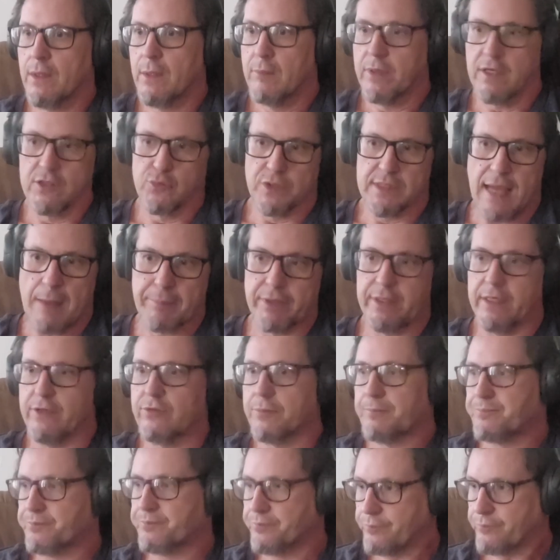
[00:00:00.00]
Because what's happened
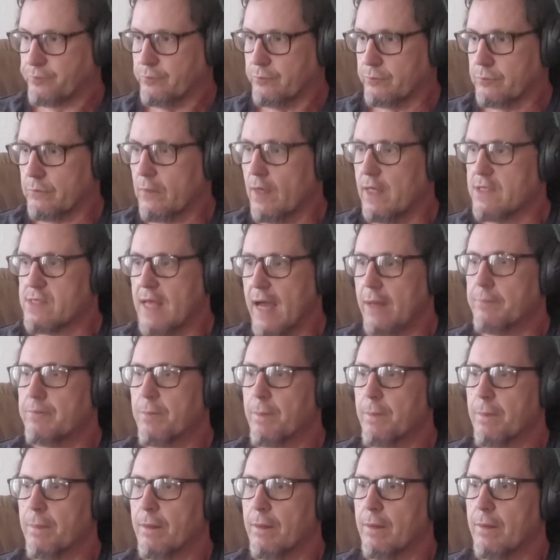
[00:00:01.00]
is that
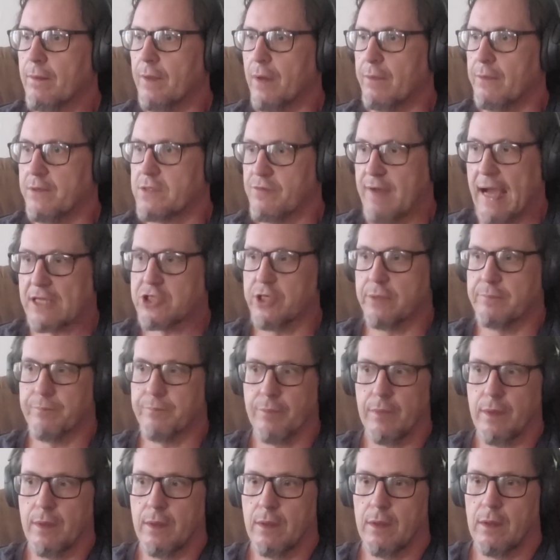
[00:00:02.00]
this faction
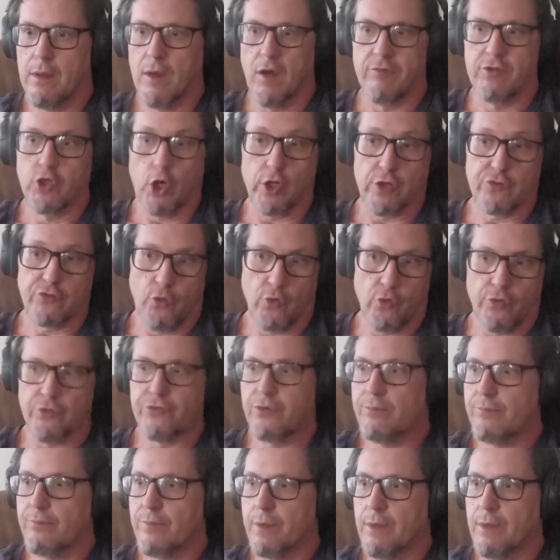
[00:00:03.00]
of dark souls,